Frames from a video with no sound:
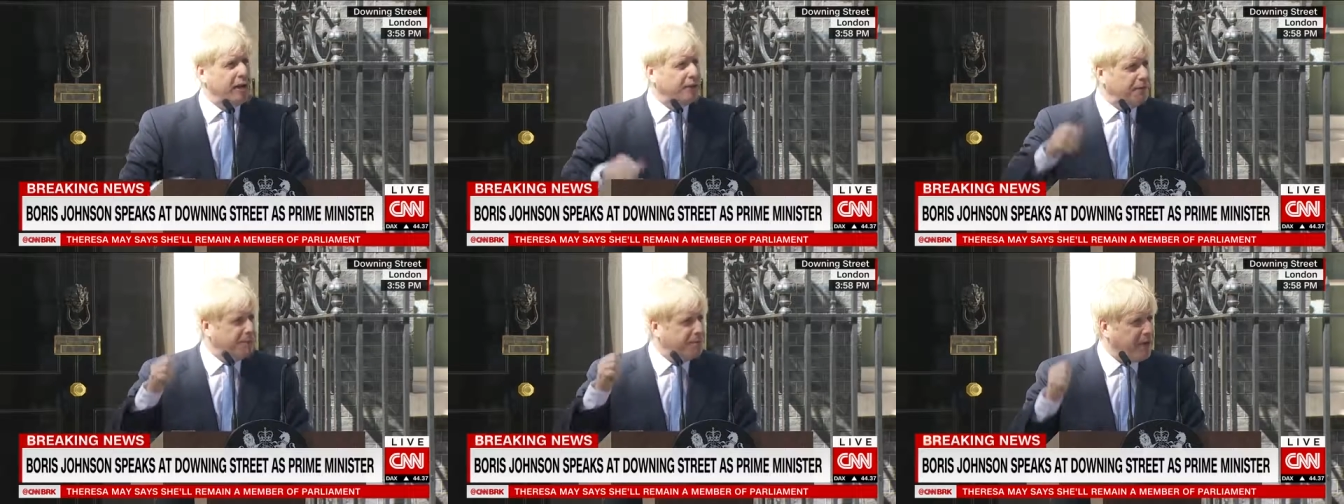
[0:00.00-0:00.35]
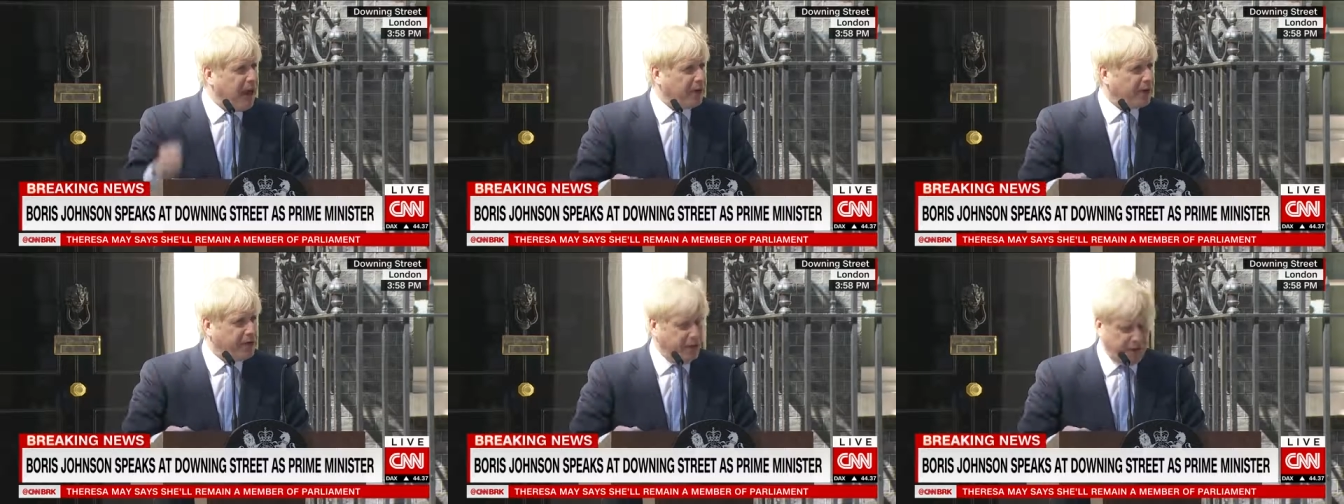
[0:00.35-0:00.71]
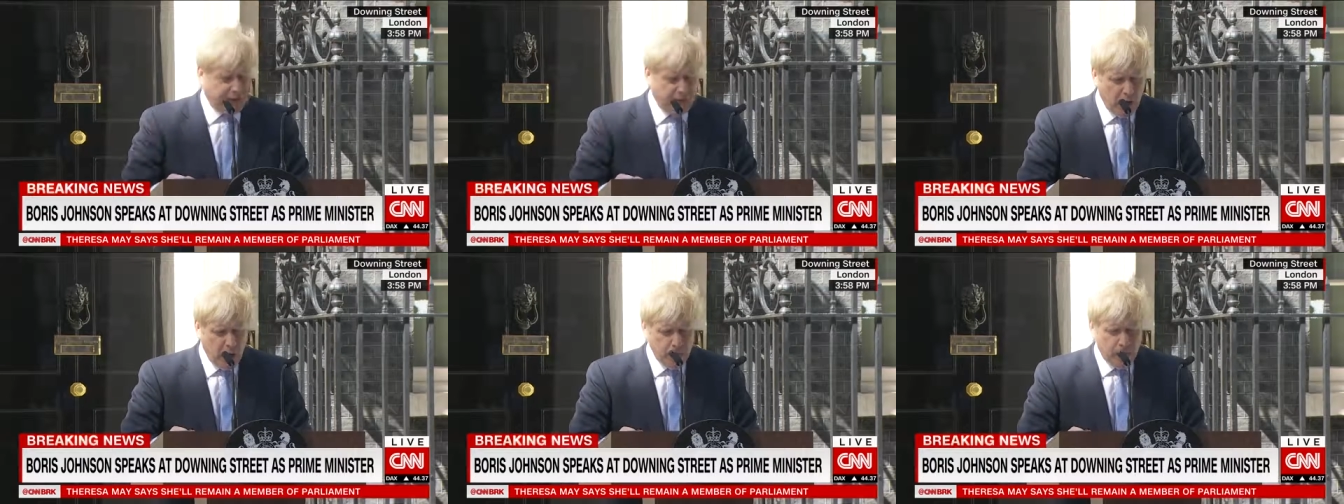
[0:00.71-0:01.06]
and the
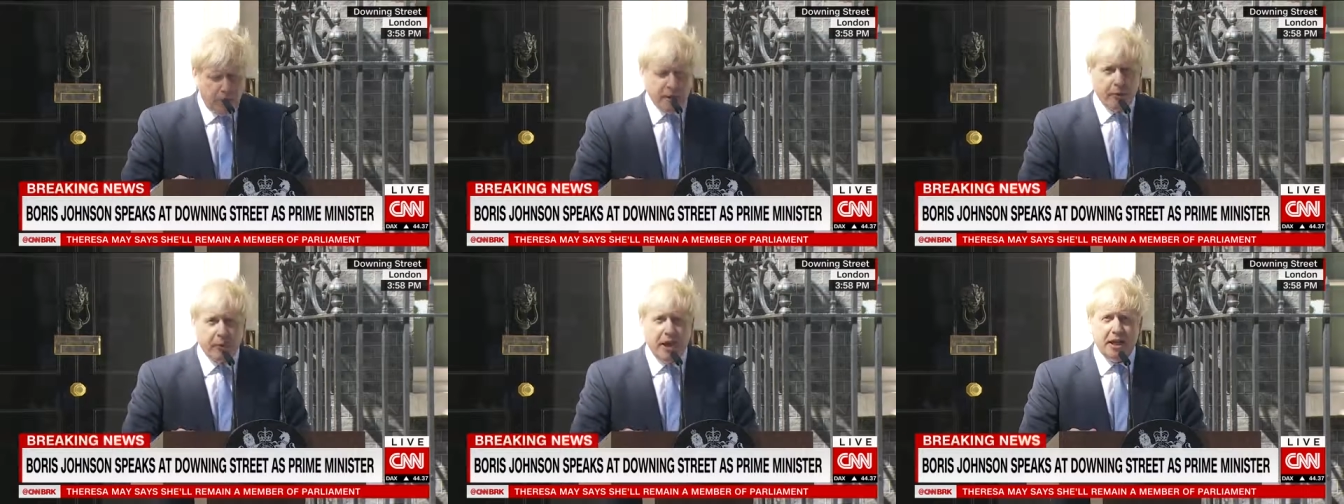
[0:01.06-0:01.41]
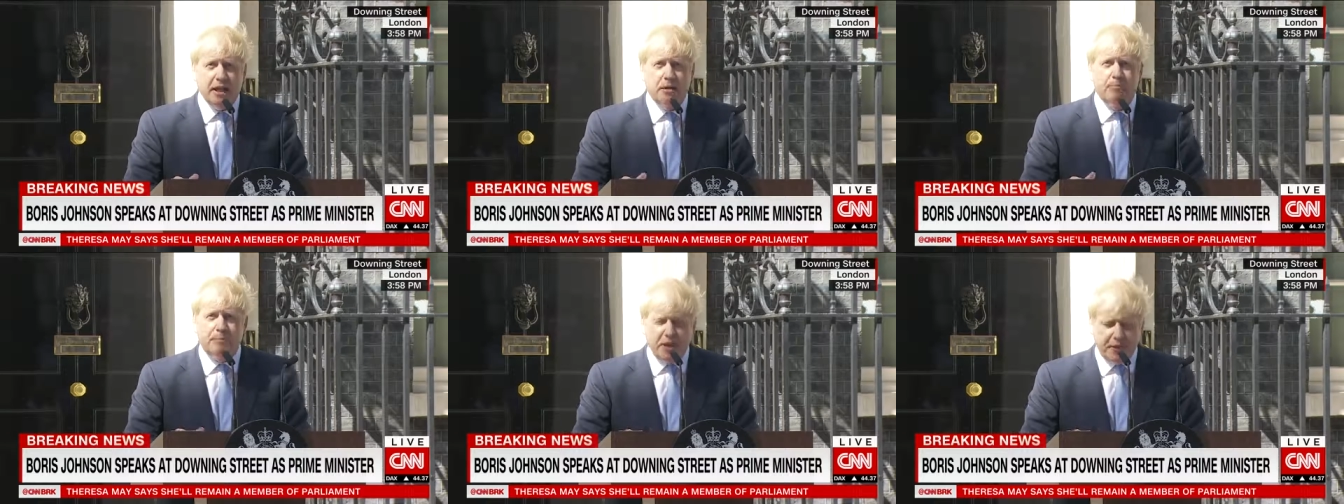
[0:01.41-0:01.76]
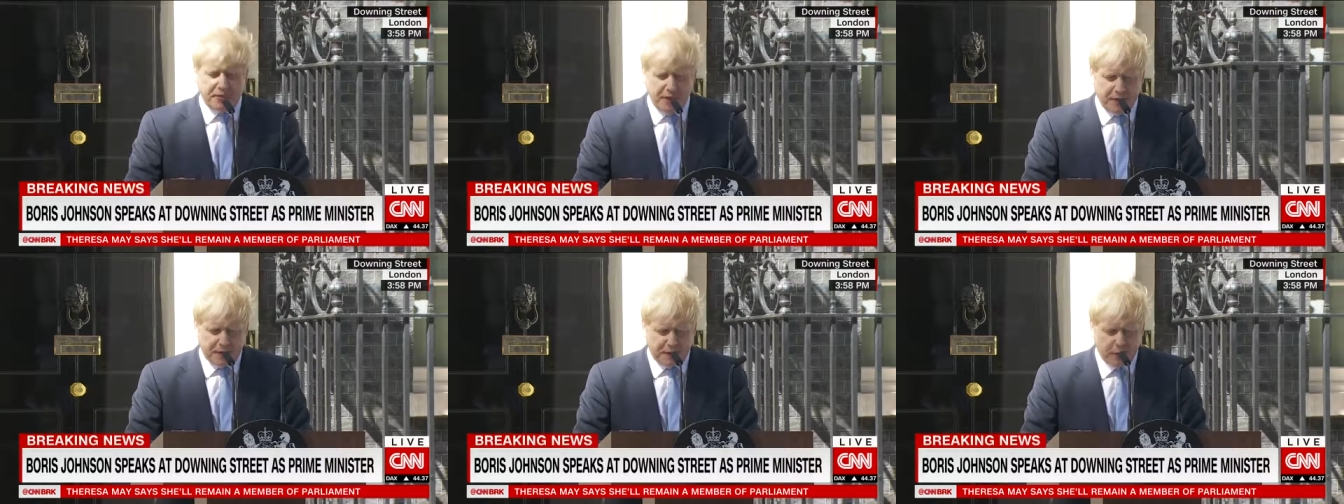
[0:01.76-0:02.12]
factories will be ready, and
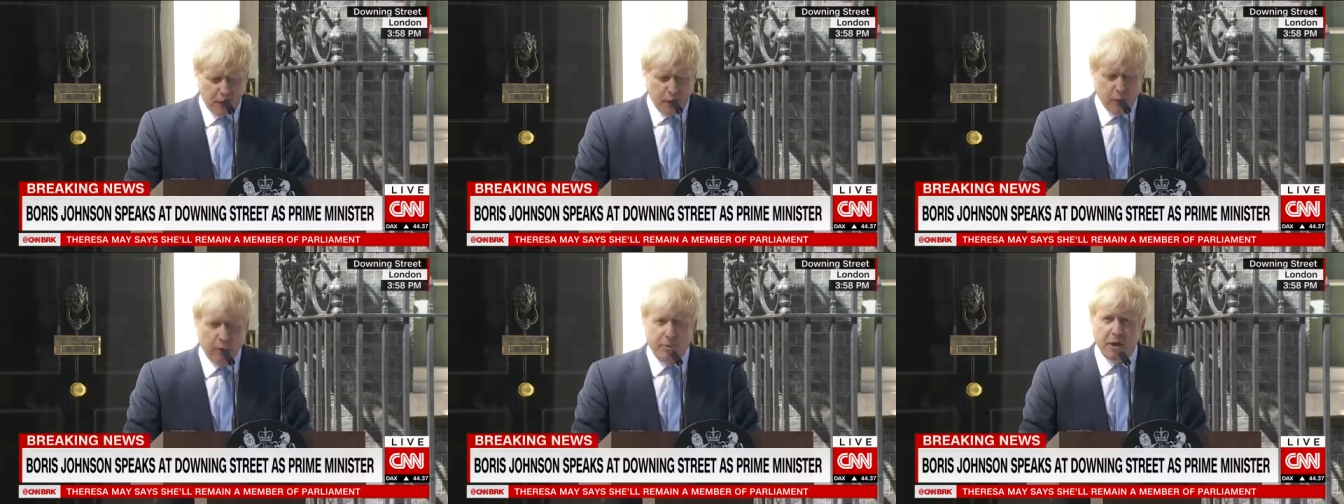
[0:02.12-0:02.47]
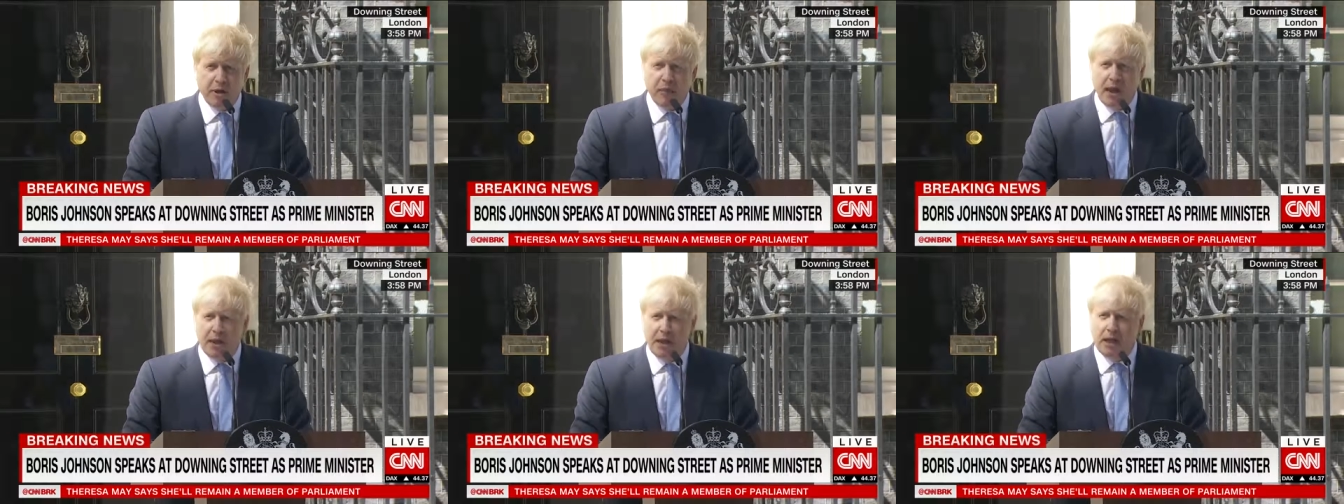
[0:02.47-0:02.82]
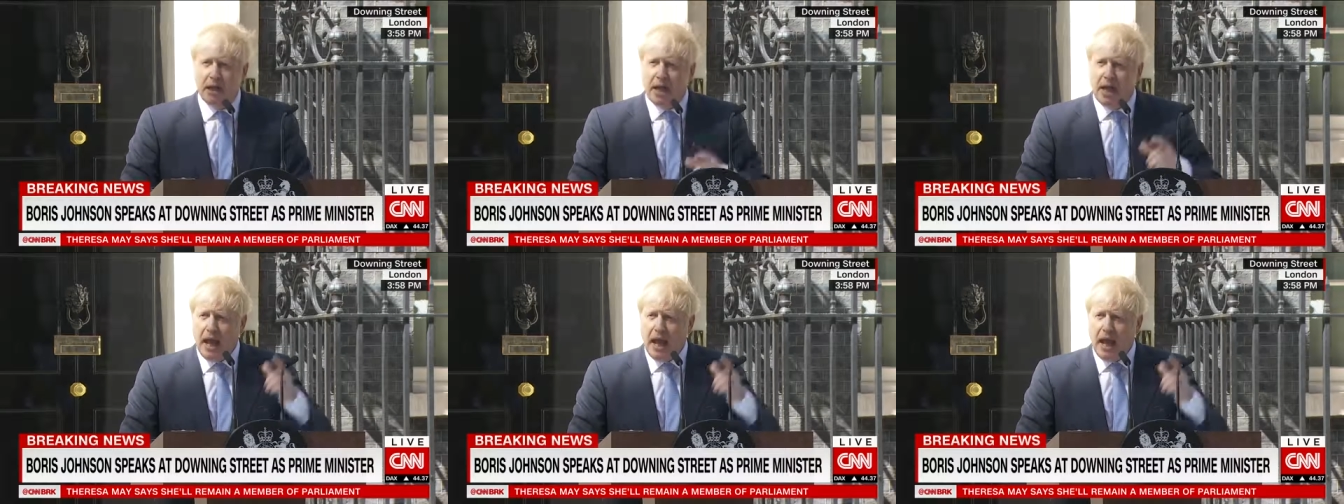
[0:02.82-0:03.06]
business will be ready,